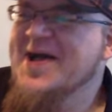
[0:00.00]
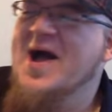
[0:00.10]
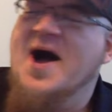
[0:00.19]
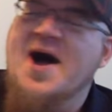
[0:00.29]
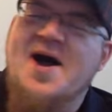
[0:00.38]

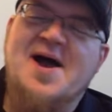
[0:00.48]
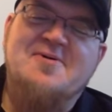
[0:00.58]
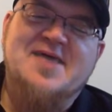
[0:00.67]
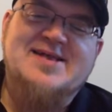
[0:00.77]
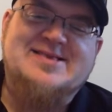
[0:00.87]
All right,
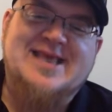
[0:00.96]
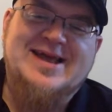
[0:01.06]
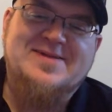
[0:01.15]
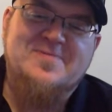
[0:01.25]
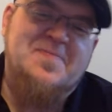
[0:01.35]
well, that
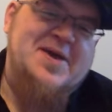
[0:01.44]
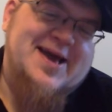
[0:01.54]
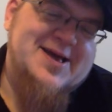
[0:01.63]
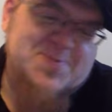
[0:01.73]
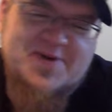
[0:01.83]
said,
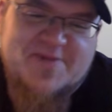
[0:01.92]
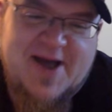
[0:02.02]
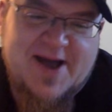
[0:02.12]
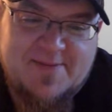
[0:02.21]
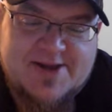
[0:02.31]
because we
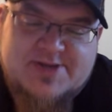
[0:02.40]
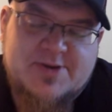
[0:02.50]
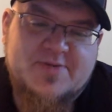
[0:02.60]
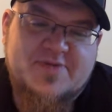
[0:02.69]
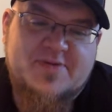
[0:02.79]
recommended
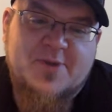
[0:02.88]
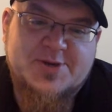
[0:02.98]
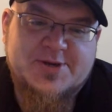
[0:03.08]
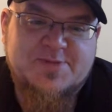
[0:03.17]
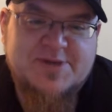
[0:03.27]
two of the
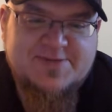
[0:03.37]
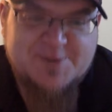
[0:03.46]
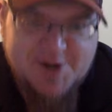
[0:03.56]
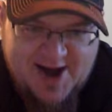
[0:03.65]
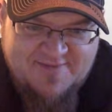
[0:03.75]
most expensive
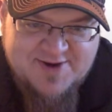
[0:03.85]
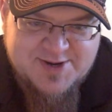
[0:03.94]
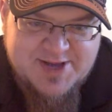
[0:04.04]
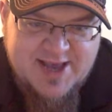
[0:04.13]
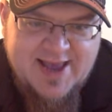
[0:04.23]

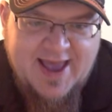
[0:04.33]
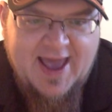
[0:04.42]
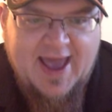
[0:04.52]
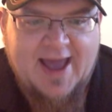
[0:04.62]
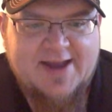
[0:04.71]
drivers,
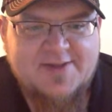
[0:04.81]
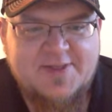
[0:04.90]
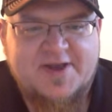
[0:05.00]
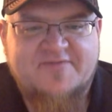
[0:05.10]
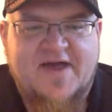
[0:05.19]
and
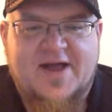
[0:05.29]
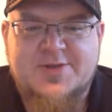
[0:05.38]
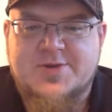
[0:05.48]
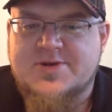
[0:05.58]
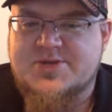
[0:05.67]
Liehr
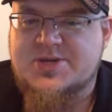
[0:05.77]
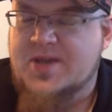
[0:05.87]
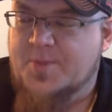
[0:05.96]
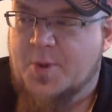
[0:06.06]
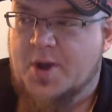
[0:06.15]
found you a
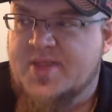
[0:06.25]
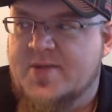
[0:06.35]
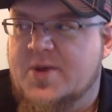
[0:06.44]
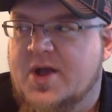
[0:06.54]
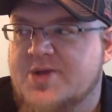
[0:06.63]
cheap one
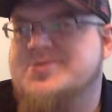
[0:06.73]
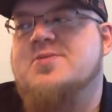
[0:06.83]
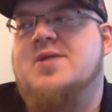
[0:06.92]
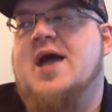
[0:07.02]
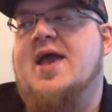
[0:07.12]
that we also
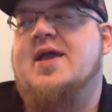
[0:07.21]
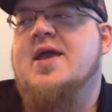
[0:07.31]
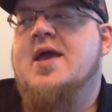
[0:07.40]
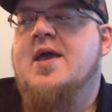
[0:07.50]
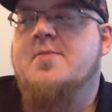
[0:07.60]
like,
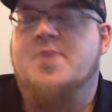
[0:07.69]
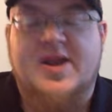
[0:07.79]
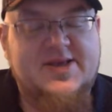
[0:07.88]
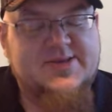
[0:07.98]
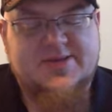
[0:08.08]

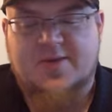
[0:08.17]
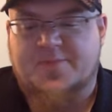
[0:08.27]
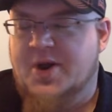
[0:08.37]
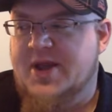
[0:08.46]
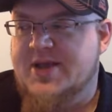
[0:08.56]
but he's still
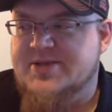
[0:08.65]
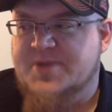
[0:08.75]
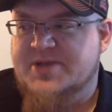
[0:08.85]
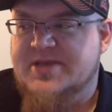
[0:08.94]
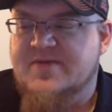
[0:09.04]
pretty
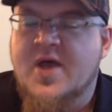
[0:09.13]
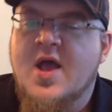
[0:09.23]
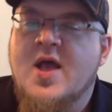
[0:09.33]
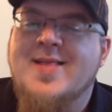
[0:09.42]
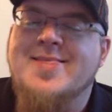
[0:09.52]
expensive.
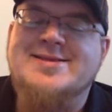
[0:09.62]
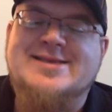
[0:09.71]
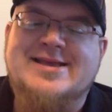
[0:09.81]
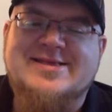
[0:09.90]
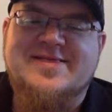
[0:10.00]
Let's
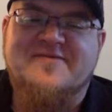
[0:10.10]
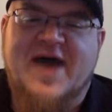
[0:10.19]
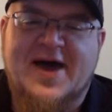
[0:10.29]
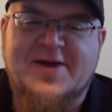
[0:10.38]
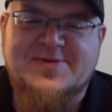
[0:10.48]
get to the
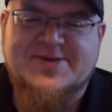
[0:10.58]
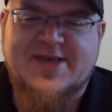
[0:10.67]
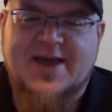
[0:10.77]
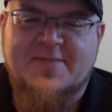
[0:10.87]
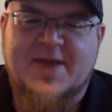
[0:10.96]
value
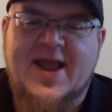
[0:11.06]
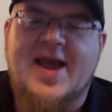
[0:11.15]
segment.